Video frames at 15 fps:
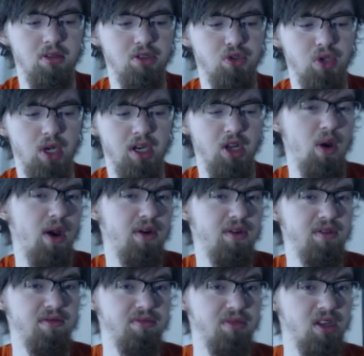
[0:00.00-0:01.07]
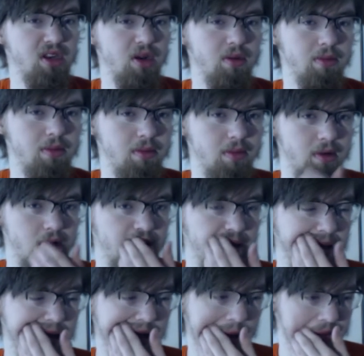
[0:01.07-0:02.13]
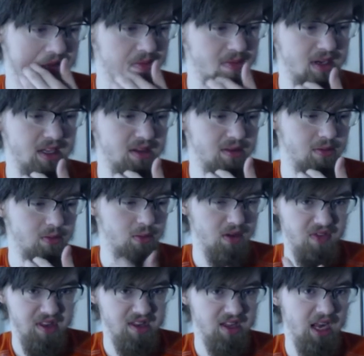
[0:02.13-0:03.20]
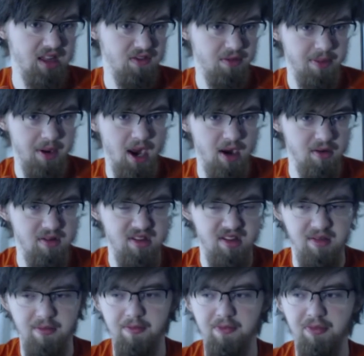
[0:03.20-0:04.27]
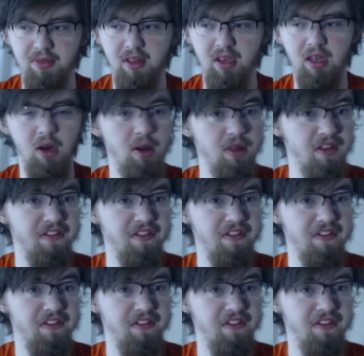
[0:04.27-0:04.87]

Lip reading: try to go out and, help somebody with these kinds of repairs, in the